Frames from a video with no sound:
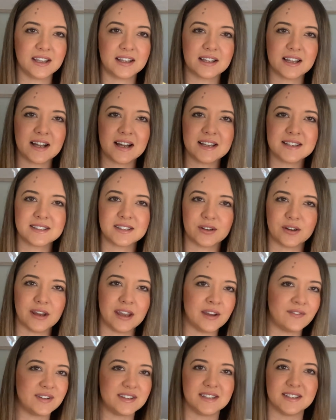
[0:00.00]
class. So
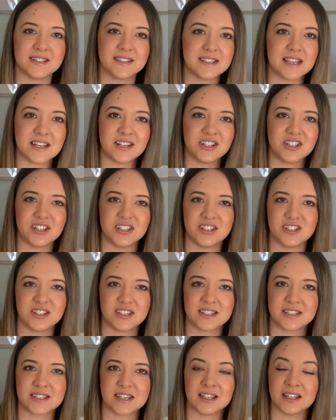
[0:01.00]
ever since then, she's
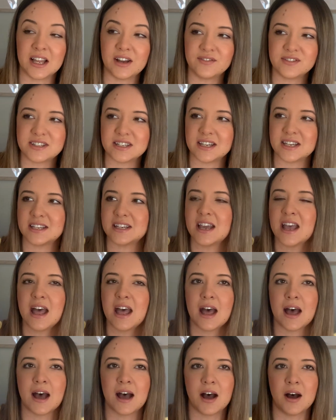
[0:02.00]
just loved it.
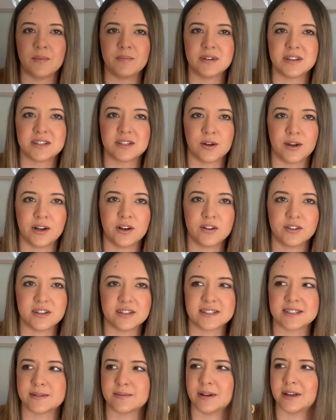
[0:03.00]
So I got
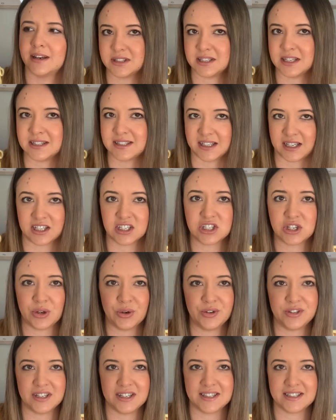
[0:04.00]
this one. It's like a
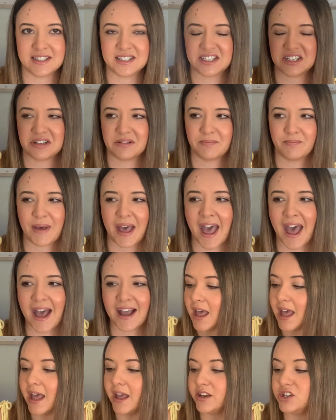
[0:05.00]
2-disc
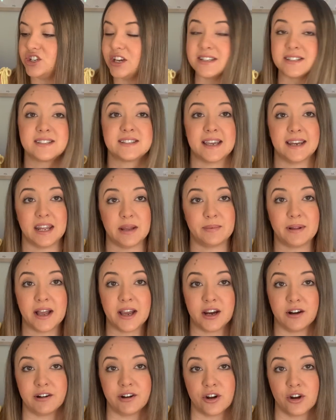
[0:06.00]
pack, and she has a CD
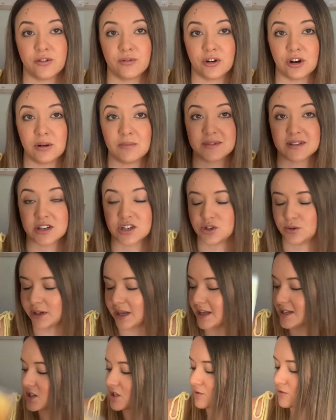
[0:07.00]
player in her room, so she'll
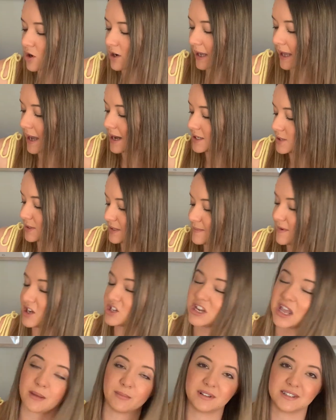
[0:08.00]
get to rock out to as much
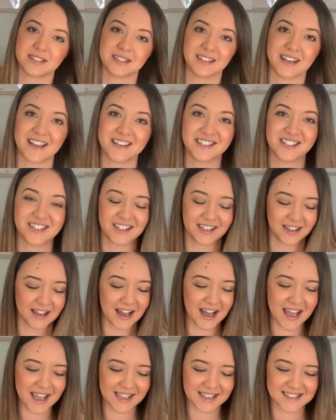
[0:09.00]
Hamilton as she
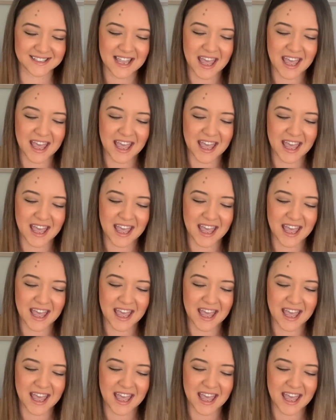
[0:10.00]
likes.